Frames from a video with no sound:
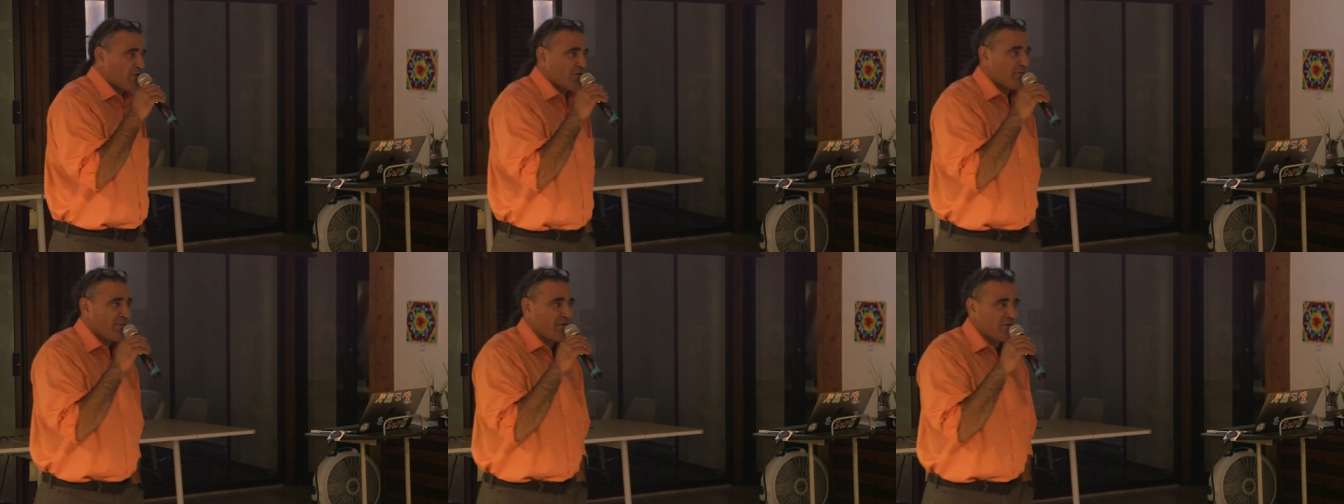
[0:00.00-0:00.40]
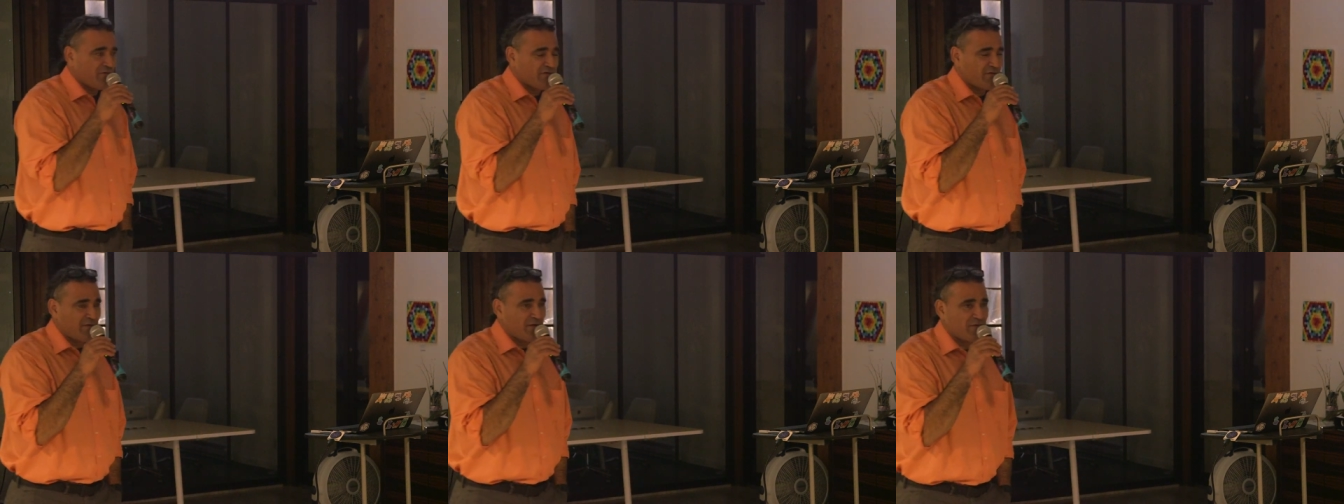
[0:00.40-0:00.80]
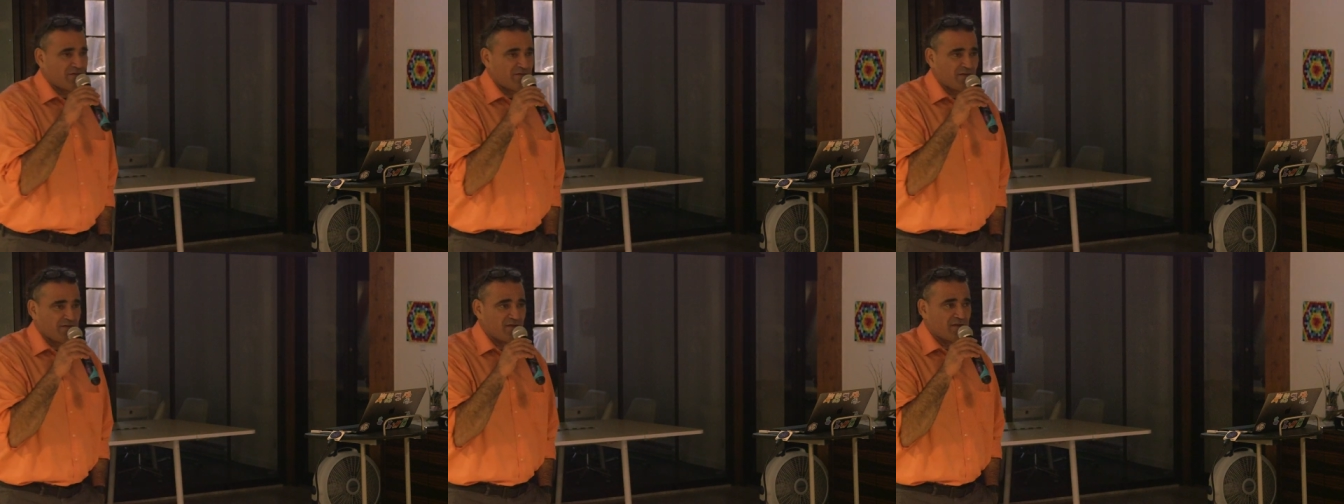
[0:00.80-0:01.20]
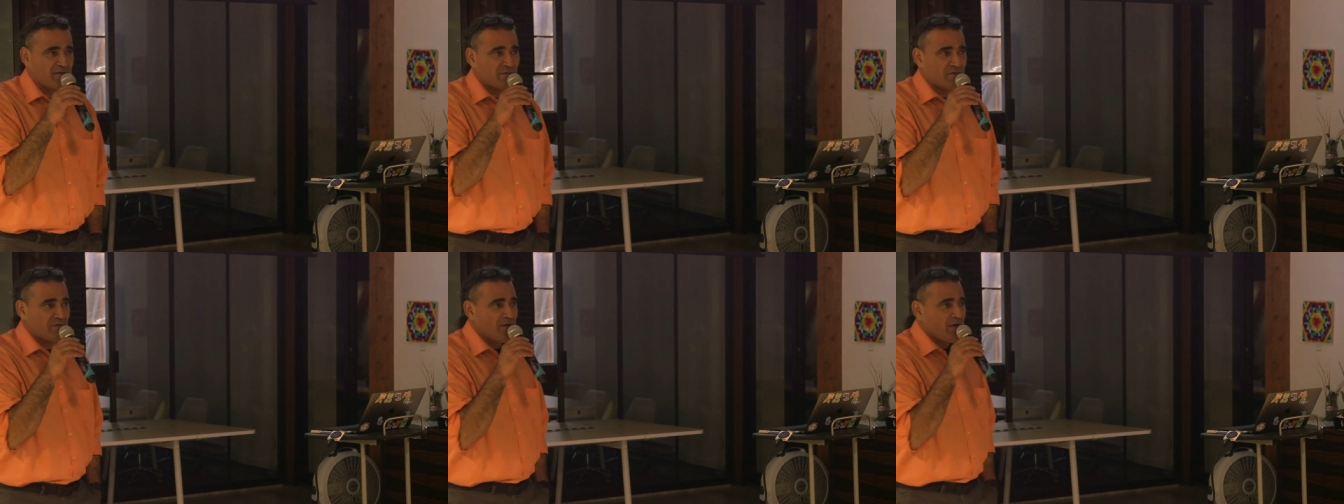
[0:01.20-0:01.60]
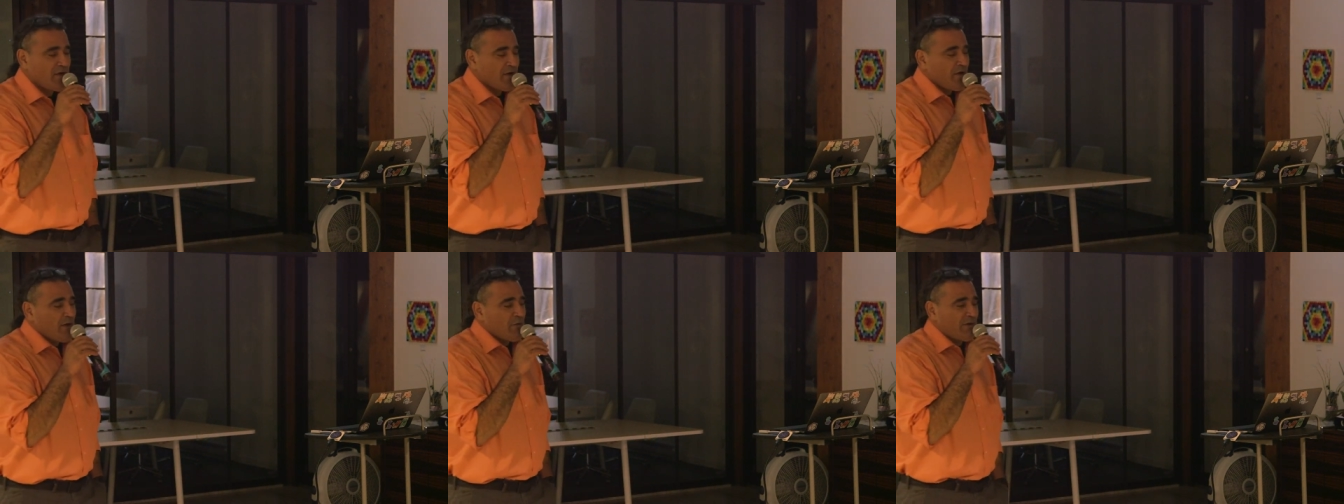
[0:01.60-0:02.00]
hormones to those systems,
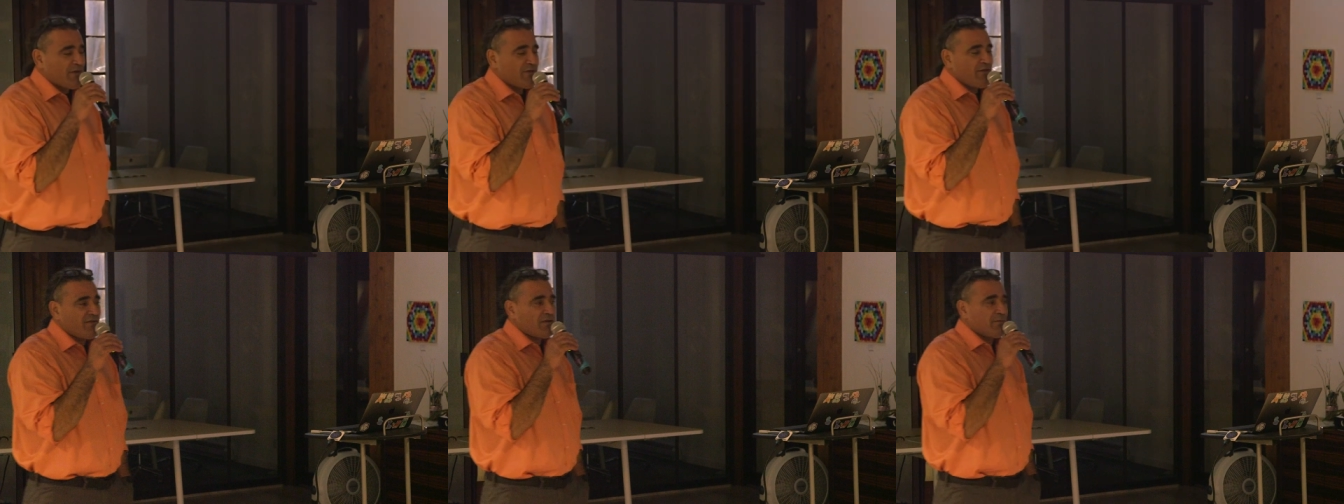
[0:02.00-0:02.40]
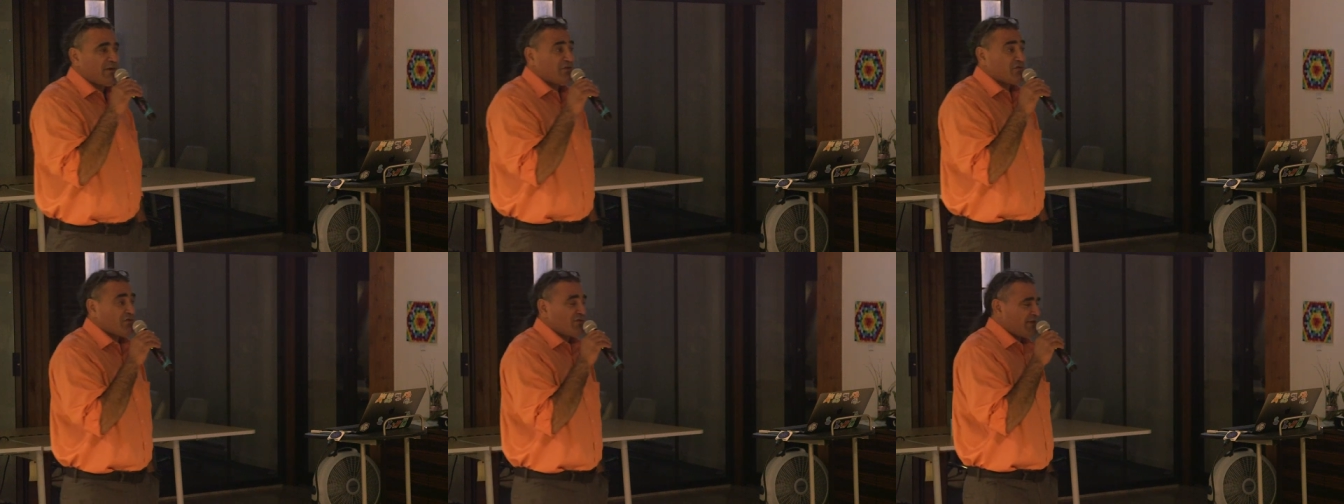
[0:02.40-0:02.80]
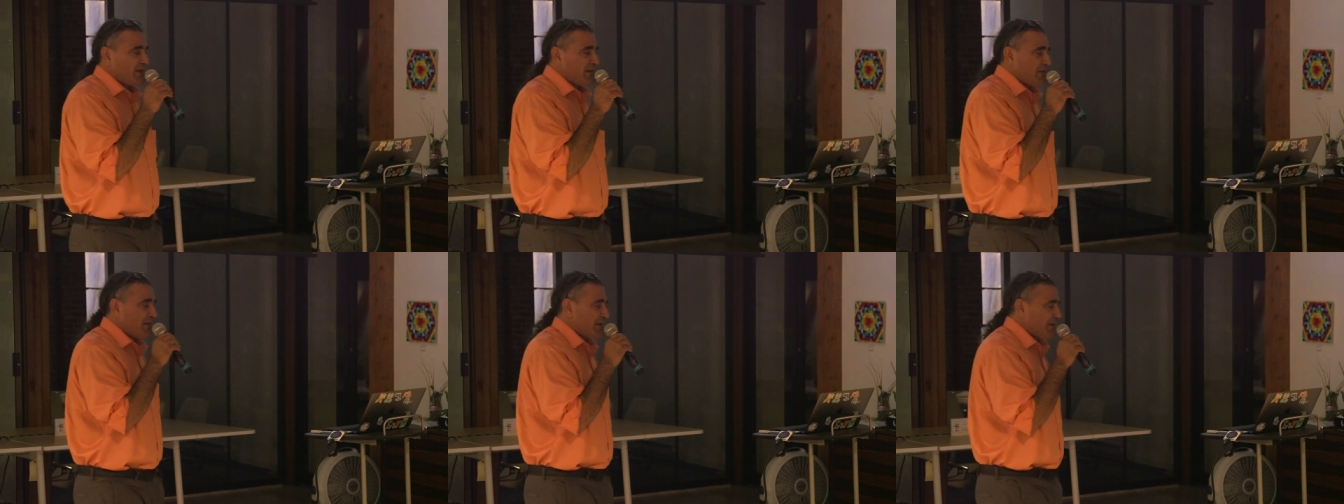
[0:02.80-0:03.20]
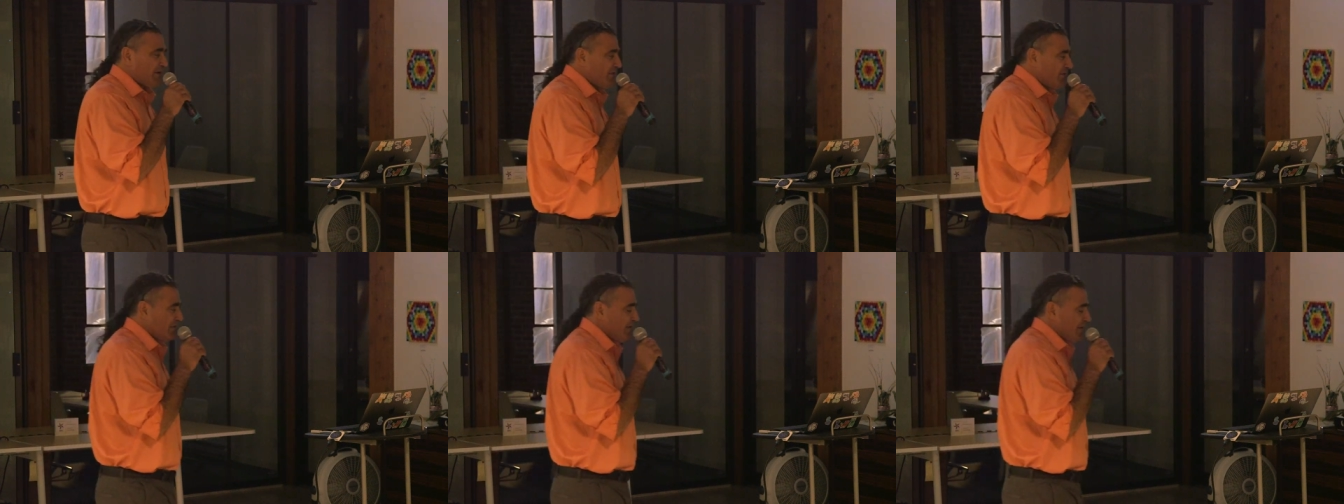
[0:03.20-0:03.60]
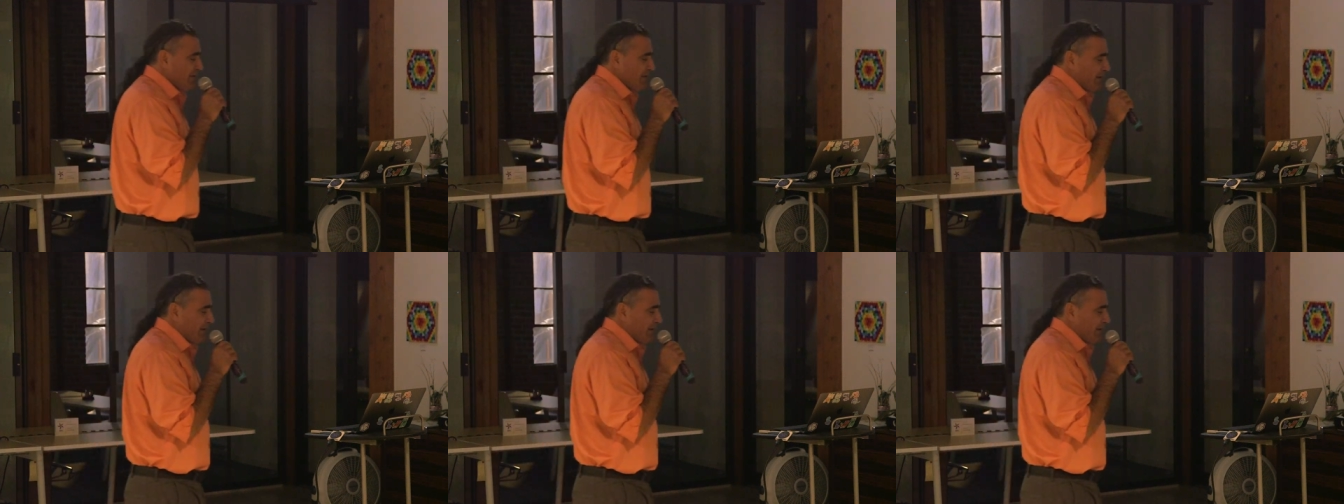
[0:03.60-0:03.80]
we saw some interesting things.